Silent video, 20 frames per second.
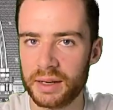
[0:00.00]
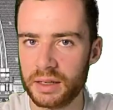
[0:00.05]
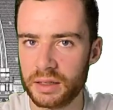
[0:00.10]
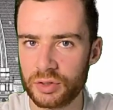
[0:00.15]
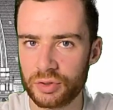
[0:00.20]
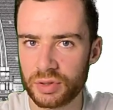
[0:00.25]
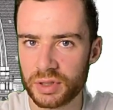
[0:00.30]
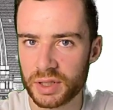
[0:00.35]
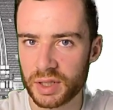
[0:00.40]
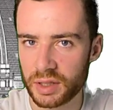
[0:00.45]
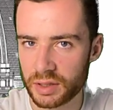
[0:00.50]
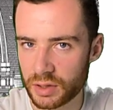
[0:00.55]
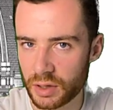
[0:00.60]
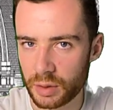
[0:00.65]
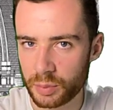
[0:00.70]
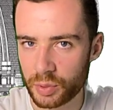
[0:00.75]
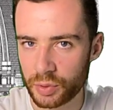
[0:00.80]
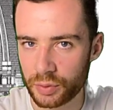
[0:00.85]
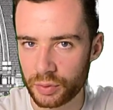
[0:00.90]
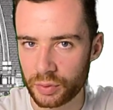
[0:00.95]
An interesting
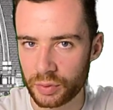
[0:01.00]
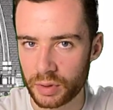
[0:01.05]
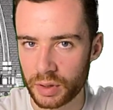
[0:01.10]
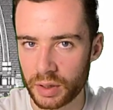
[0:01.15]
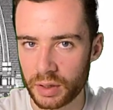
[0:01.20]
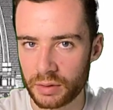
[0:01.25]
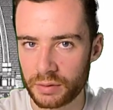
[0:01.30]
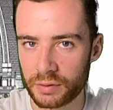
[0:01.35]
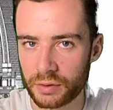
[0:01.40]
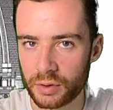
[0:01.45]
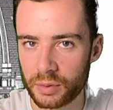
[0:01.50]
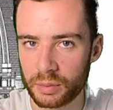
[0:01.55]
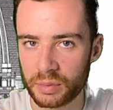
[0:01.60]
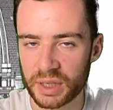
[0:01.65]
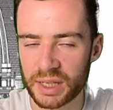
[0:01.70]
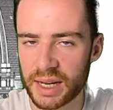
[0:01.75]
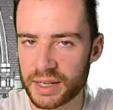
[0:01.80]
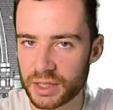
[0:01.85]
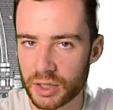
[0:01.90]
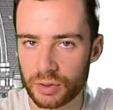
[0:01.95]
example
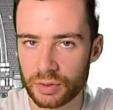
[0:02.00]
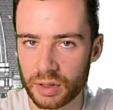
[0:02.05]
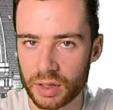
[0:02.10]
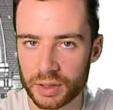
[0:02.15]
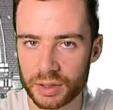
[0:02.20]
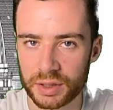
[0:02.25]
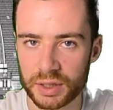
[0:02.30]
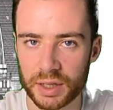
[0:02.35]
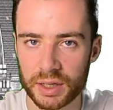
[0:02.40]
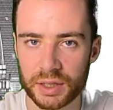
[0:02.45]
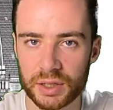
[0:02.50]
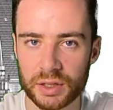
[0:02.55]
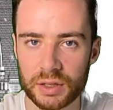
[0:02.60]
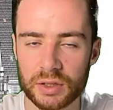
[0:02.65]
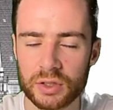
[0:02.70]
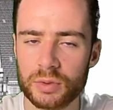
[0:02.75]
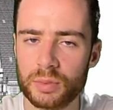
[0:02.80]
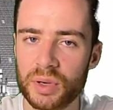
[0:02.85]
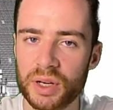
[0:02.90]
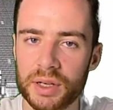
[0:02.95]
from classical
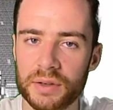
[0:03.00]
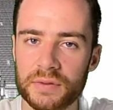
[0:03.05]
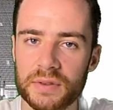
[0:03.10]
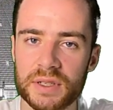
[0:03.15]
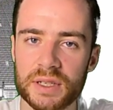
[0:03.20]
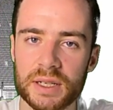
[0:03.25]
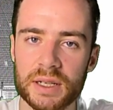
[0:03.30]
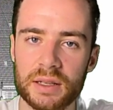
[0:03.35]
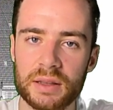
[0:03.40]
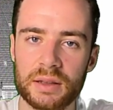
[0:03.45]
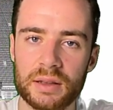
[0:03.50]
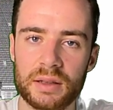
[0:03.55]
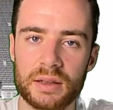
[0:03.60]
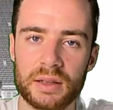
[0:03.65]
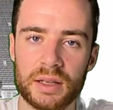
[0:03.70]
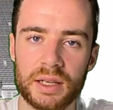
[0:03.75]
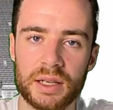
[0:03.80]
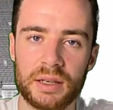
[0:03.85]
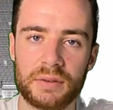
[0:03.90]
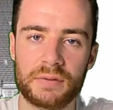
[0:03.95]
architecture, you might have seen
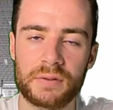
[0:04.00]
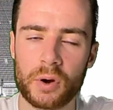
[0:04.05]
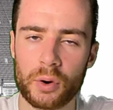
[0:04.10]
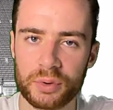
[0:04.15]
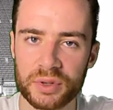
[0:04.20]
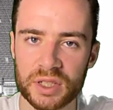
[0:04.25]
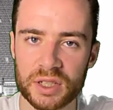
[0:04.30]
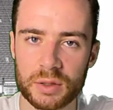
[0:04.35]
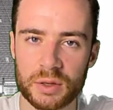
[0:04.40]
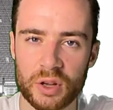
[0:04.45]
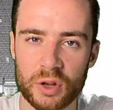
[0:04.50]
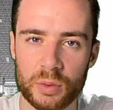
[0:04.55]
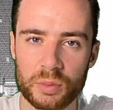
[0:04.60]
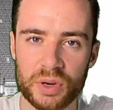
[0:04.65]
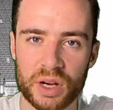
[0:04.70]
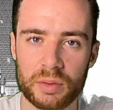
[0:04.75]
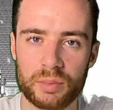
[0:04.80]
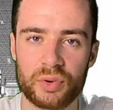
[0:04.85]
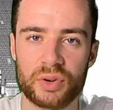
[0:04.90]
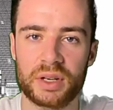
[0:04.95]
the Florence
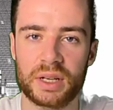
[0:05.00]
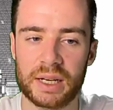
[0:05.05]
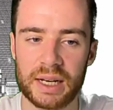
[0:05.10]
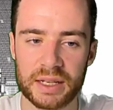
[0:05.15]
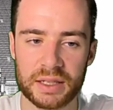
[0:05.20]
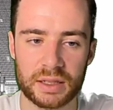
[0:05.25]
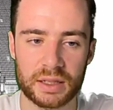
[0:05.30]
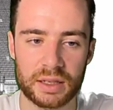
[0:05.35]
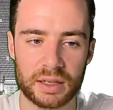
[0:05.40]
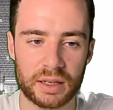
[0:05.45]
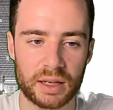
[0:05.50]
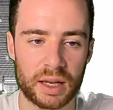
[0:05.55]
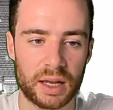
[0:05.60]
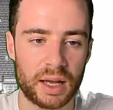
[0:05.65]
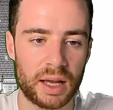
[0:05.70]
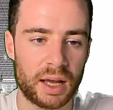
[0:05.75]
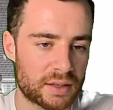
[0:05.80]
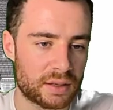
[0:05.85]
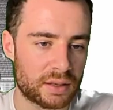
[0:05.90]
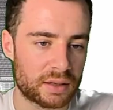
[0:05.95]
Dome by Brunelleschi,
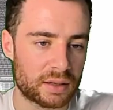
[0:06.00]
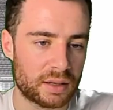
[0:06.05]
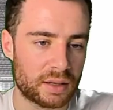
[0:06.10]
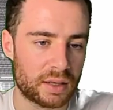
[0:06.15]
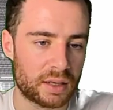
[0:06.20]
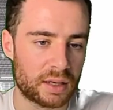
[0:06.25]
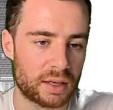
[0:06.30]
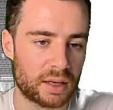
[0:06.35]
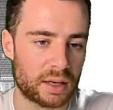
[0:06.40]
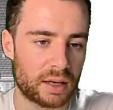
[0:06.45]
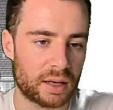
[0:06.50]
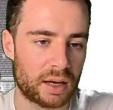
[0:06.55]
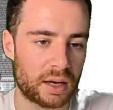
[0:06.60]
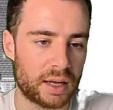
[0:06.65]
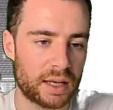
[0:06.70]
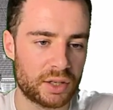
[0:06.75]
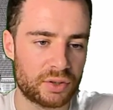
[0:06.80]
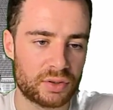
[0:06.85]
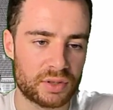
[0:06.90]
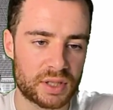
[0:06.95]
is that
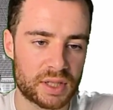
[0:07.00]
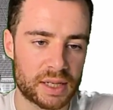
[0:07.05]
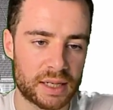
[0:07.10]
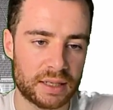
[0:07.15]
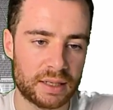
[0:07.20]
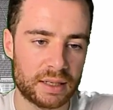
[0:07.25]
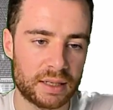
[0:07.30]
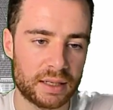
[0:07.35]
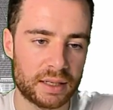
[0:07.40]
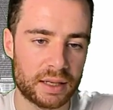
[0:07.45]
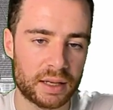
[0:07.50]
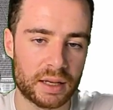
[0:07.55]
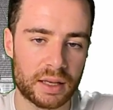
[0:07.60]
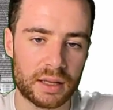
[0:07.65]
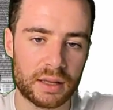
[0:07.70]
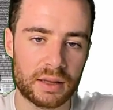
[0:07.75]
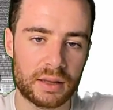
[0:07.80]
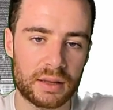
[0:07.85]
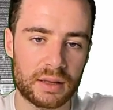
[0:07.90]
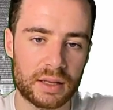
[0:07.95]
interestingly
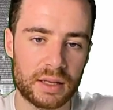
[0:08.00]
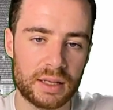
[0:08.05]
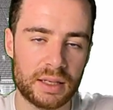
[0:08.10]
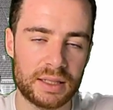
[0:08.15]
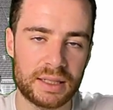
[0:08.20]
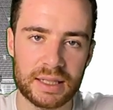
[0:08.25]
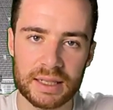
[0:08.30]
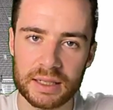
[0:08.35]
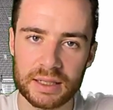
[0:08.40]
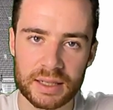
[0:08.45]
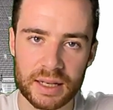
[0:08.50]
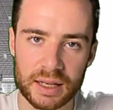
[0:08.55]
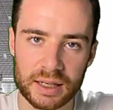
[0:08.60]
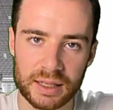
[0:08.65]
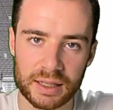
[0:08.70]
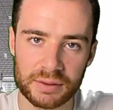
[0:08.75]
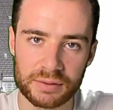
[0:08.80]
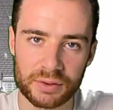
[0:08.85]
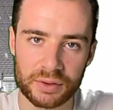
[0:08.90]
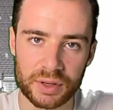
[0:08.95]
the
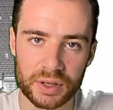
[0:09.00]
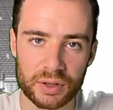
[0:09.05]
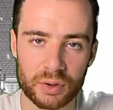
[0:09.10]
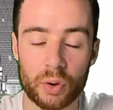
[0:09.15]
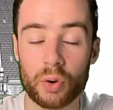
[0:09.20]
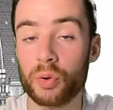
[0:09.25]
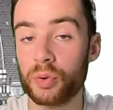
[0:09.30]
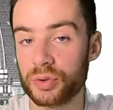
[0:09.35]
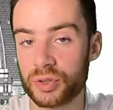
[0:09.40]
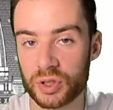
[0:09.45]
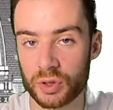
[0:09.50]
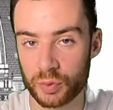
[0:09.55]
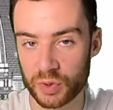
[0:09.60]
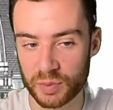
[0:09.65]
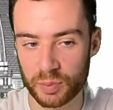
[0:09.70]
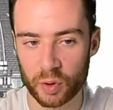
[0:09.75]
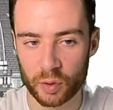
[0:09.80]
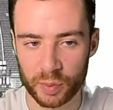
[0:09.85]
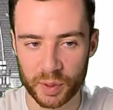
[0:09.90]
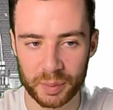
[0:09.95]
detailing for it also
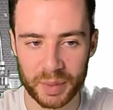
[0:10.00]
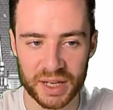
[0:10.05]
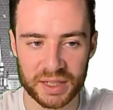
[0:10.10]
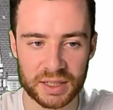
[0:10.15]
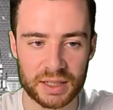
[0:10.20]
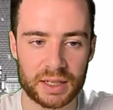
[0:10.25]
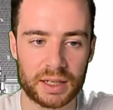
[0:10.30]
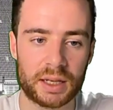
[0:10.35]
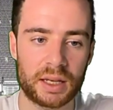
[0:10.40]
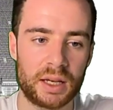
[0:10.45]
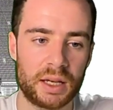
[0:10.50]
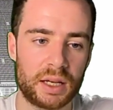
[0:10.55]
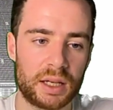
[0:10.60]
was problematic.